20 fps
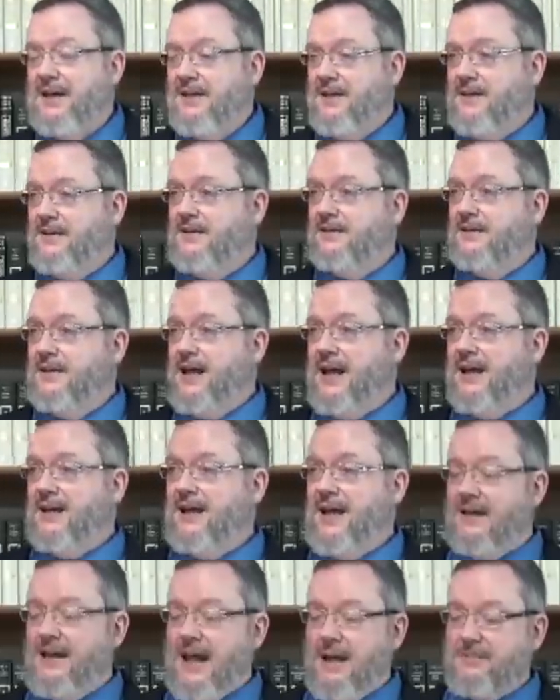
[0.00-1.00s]

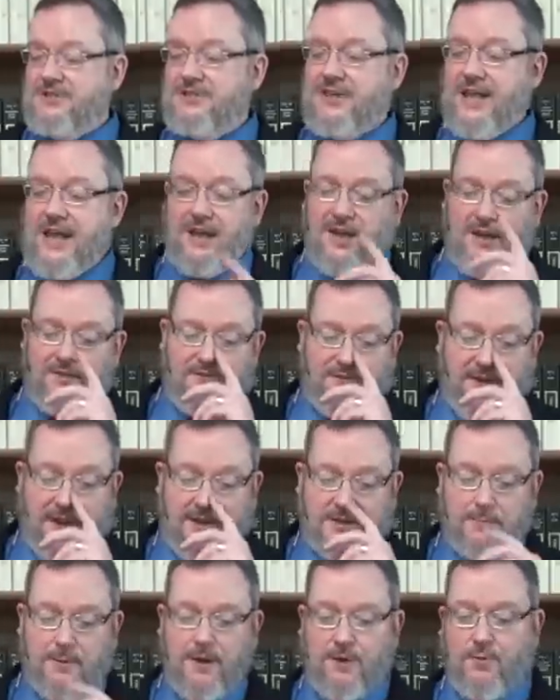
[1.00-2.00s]
I, am seeing on
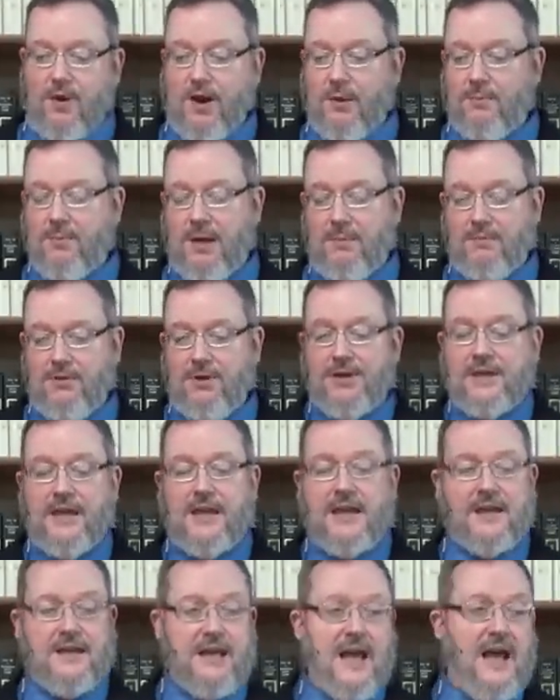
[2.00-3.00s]
Facebook where I'm, I'm,
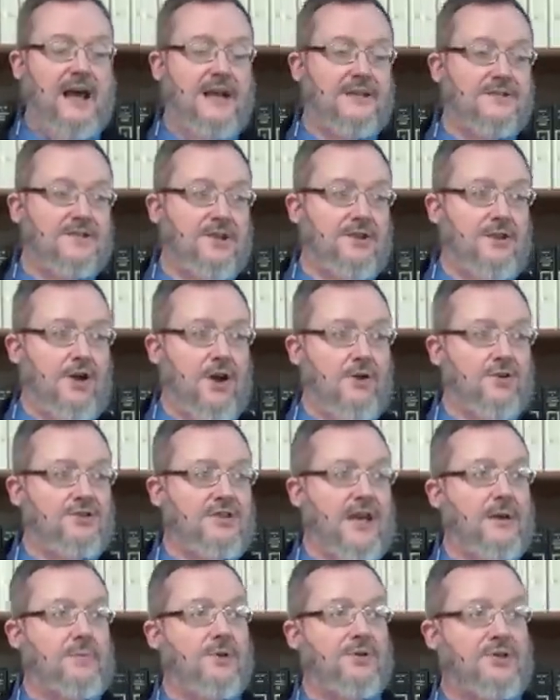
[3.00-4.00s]
looking at guns and those
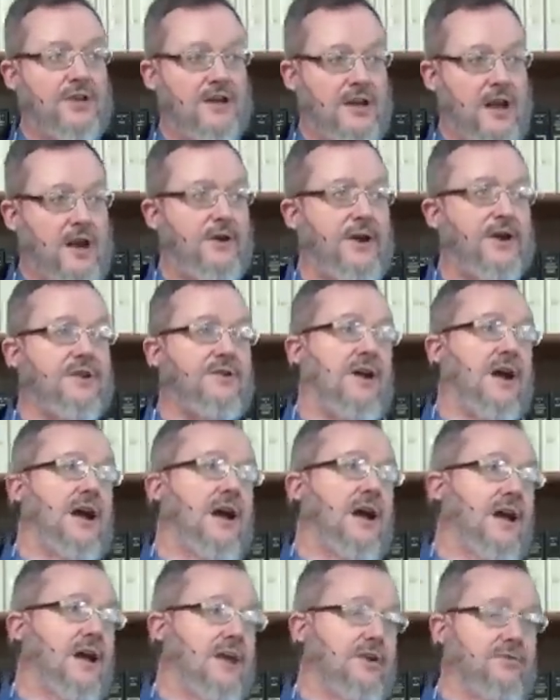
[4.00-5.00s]
like with Canary
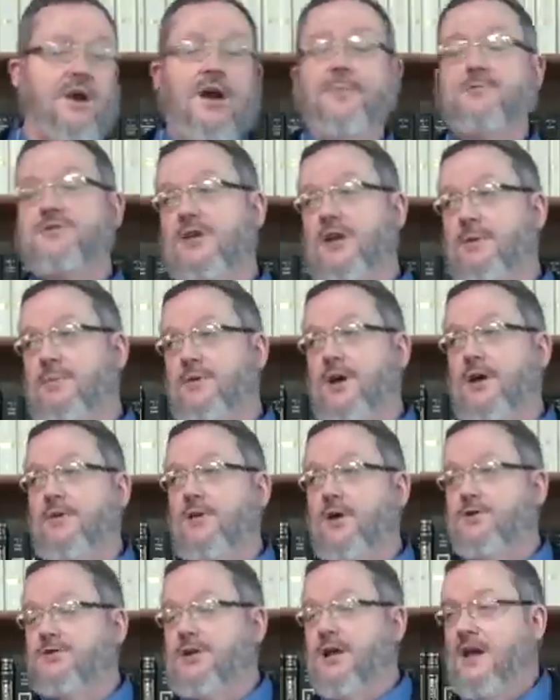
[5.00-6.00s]
Cry and Rob Skeeb and all
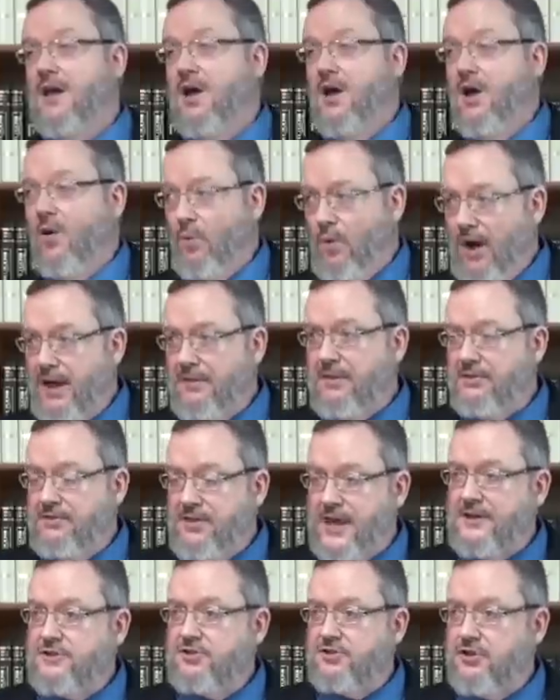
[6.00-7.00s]
those. One of the
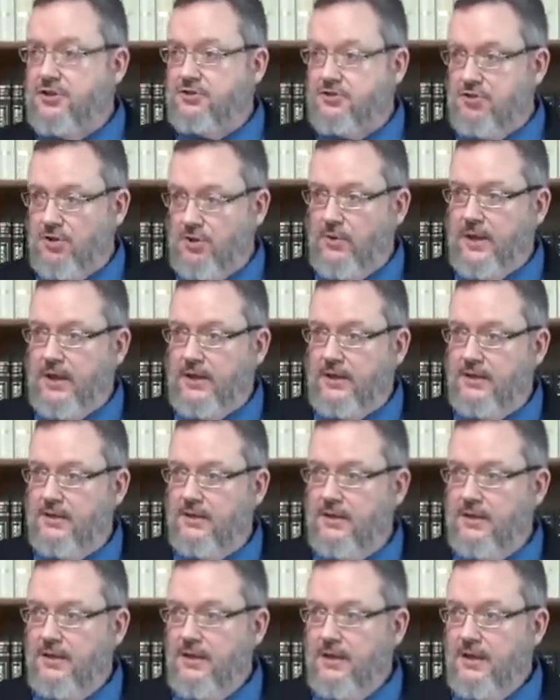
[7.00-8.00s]
things they're doing
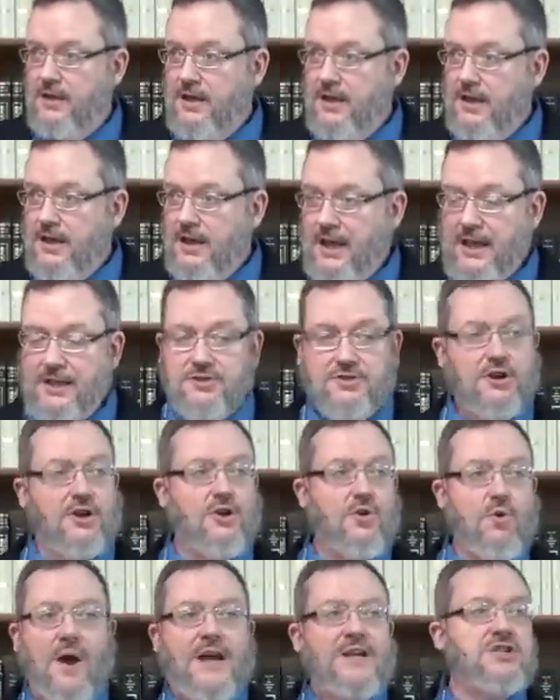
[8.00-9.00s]
is they're
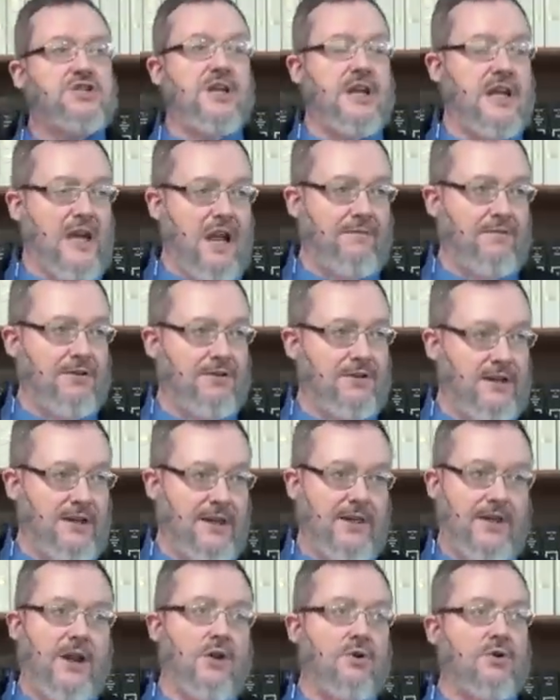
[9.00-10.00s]
questioning everything.
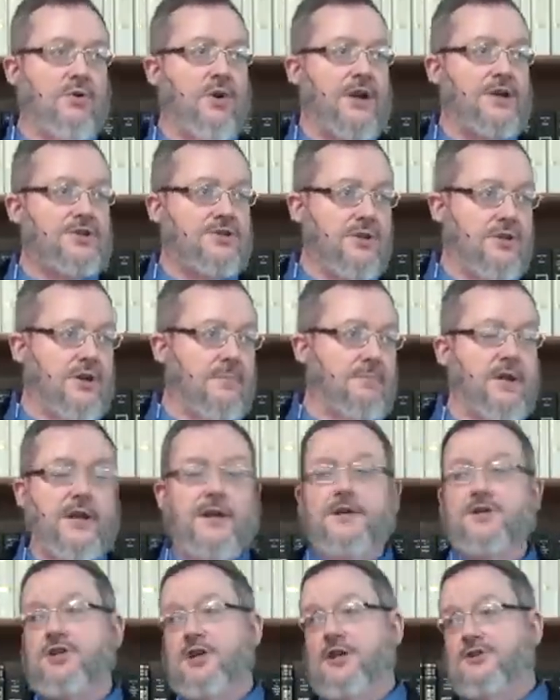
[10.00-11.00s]
Now, they don't question the
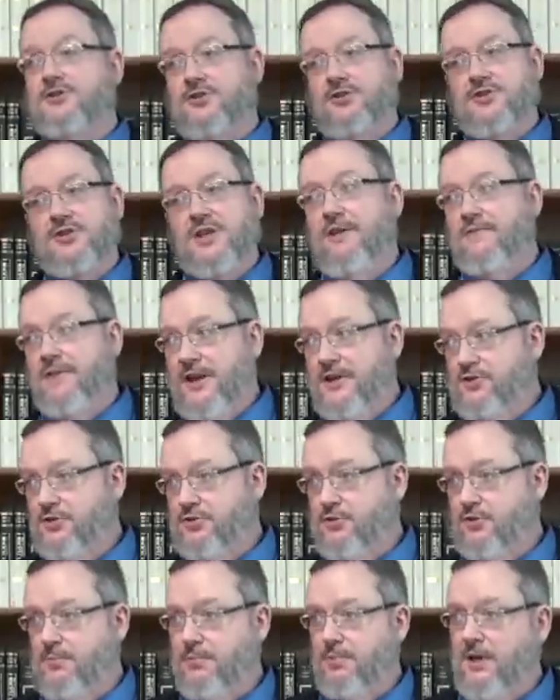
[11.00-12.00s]
blood of Jesus, salvation
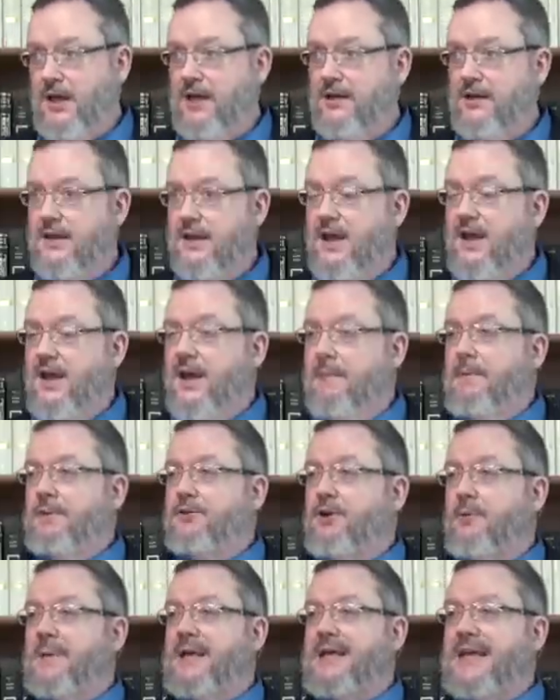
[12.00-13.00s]
through the blood, but
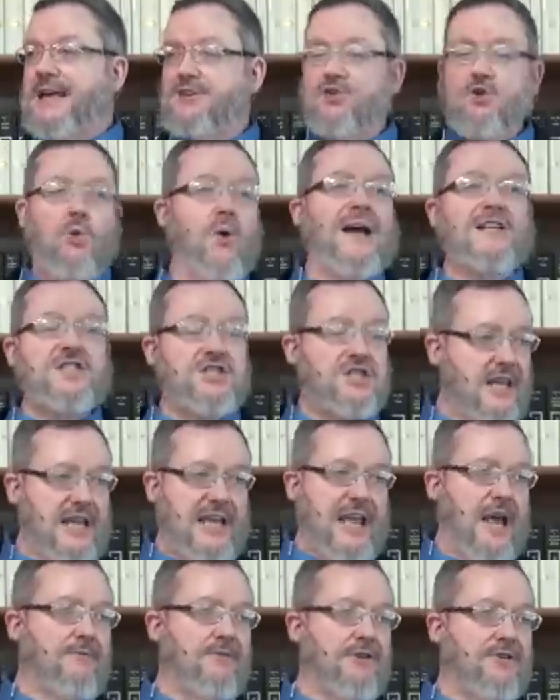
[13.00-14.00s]
they begin
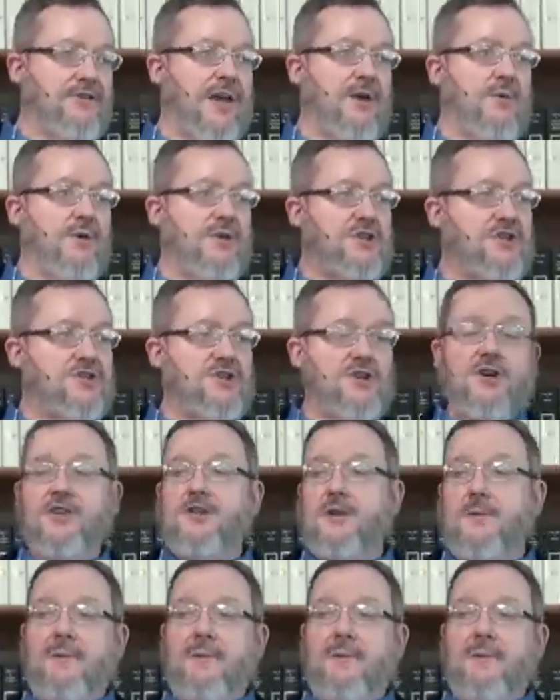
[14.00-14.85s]
questioning everything, which is good.